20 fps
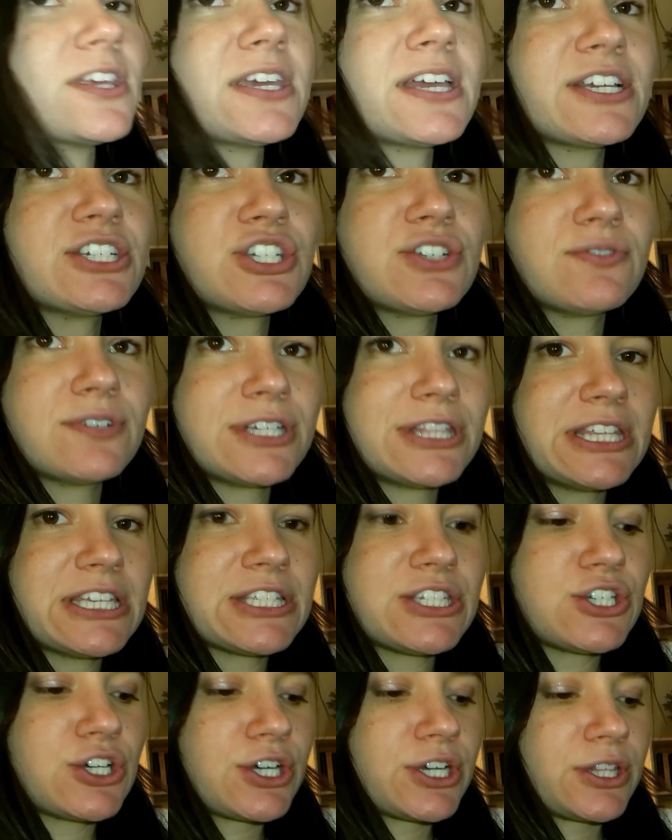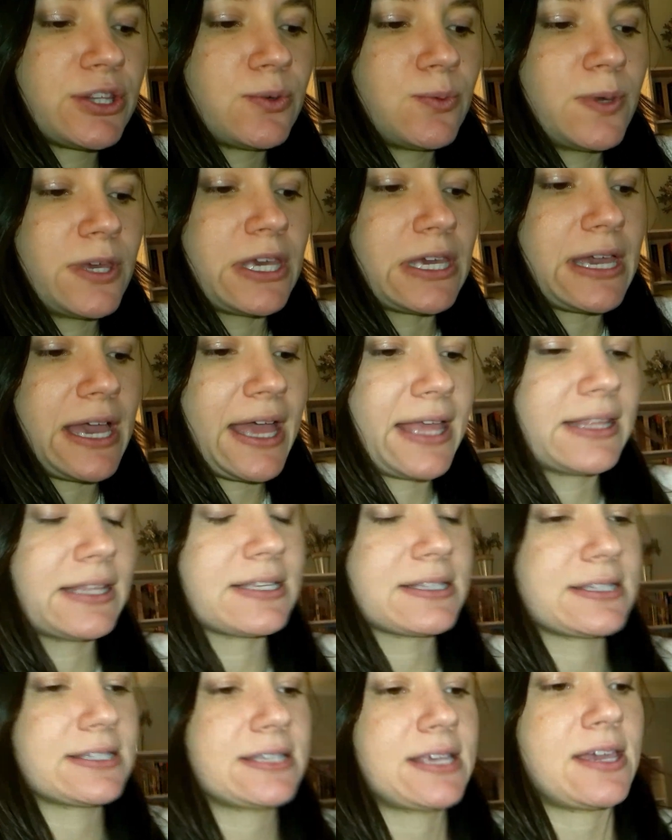like I should read this during the week and
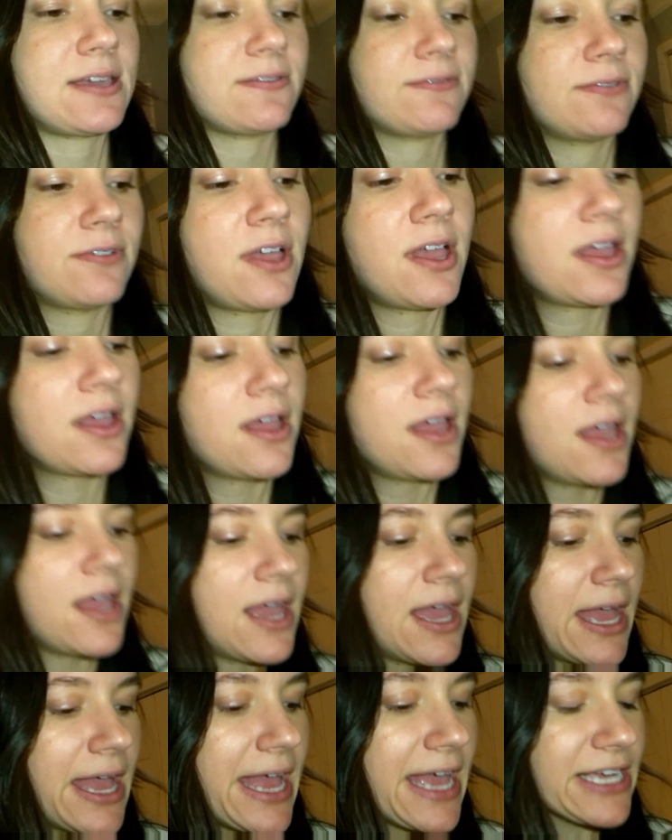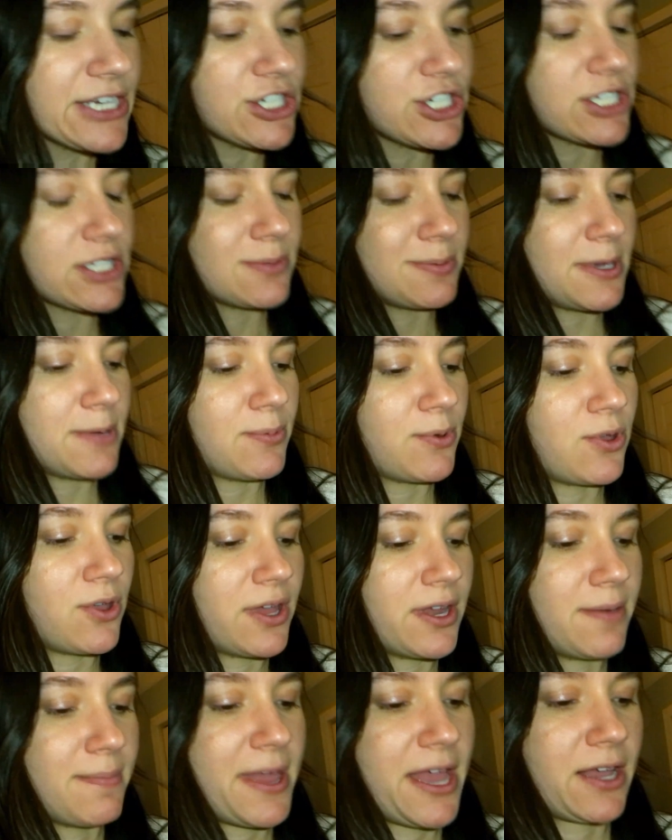then save Anxious People
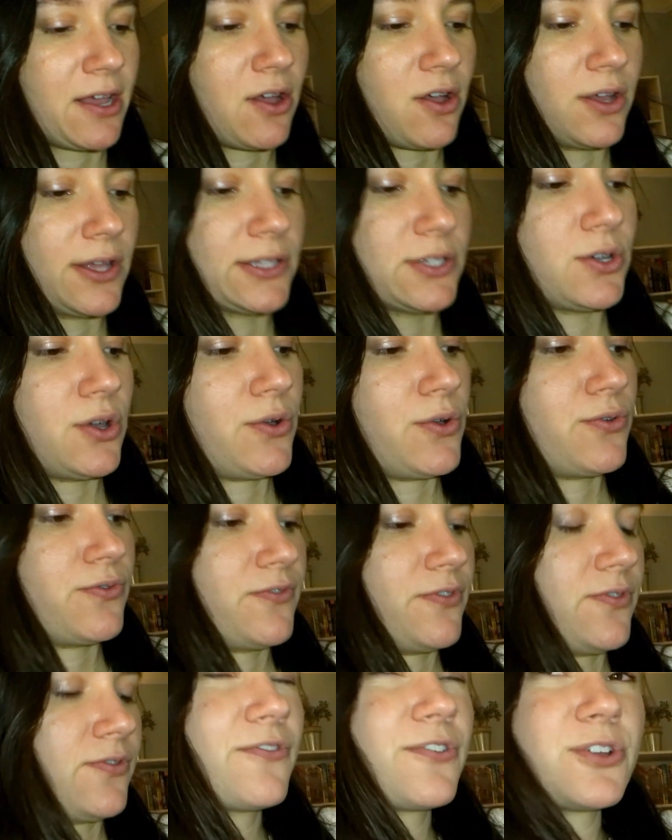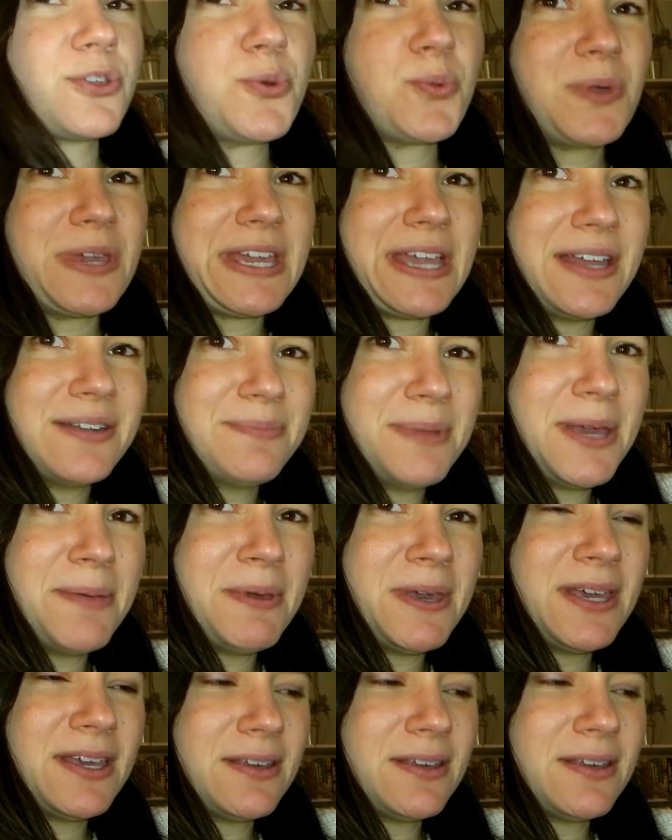and A Man Called Ove for the weekend maybe.